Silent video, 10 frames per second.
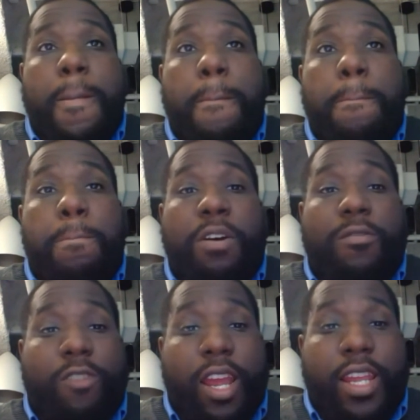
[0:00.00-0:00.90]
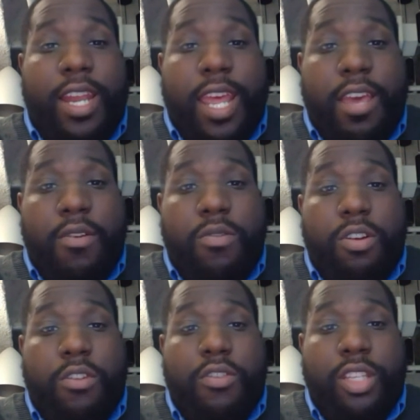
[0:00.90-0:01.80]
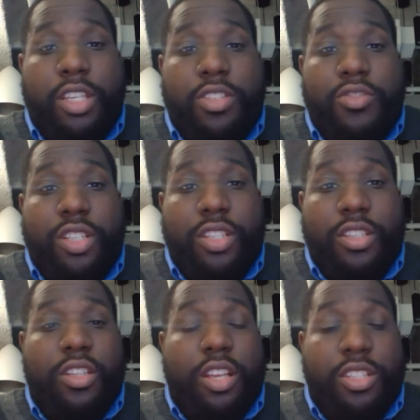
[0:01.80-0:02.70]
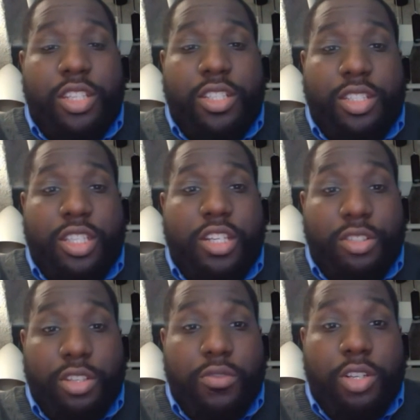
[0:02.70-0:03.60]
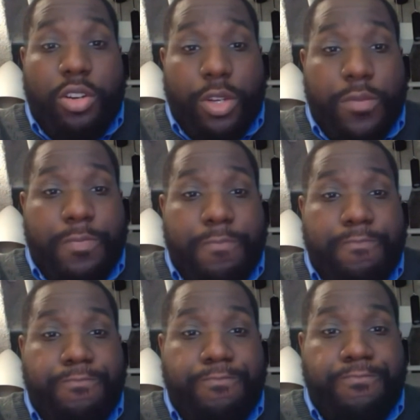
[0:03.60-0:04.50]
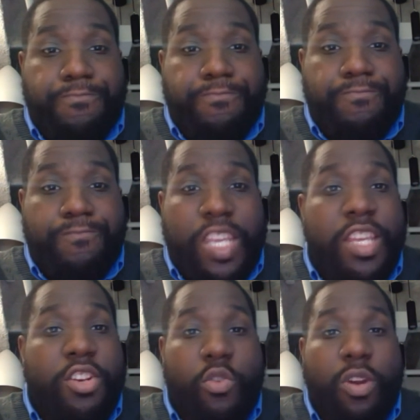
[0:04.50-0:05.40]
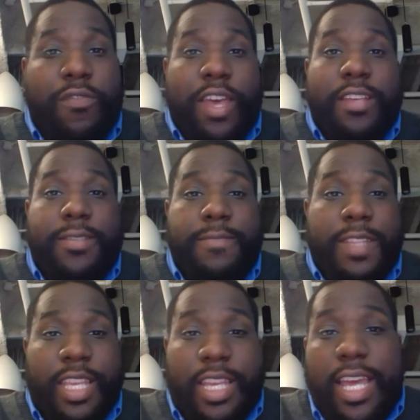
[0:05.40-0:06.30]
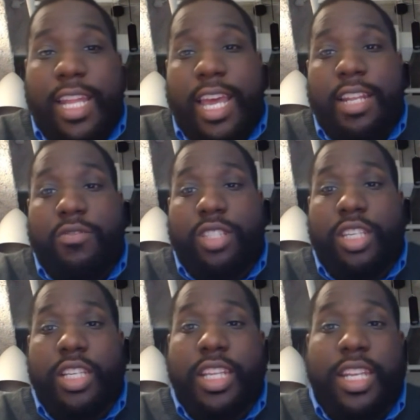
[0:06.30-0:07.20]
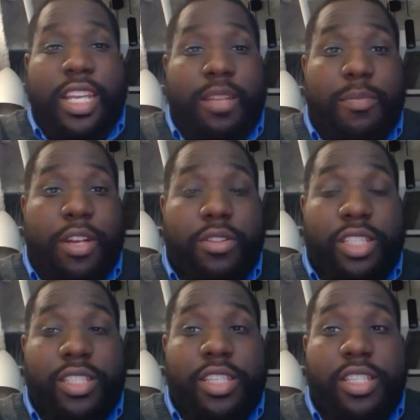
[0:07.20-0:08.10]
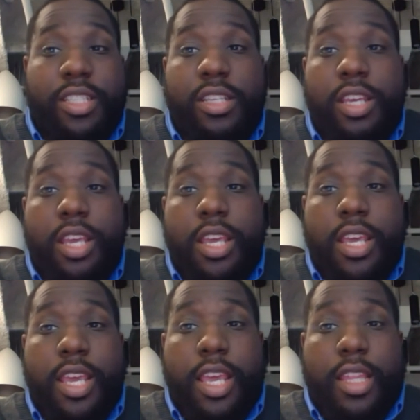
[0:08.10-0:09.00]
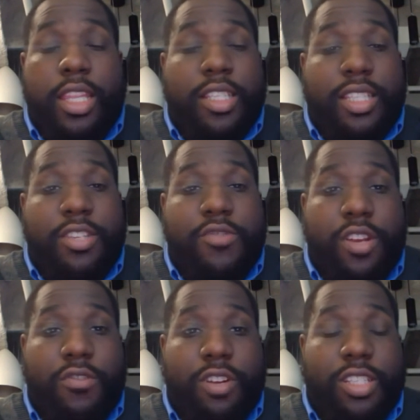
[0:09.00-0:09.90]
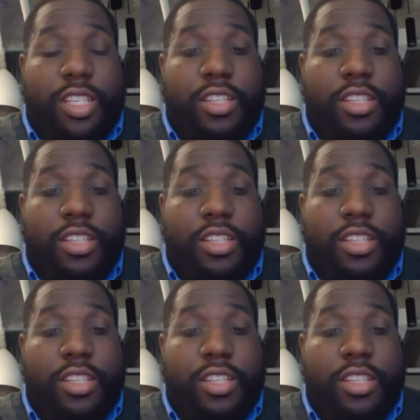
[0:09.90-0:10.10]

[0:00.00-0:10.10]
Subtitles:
But right now, currently constructed, the Los Angeles Lakers are going nowhere. And nowhere fast. Like, I don't see it getting any better this season unless they trade Russ and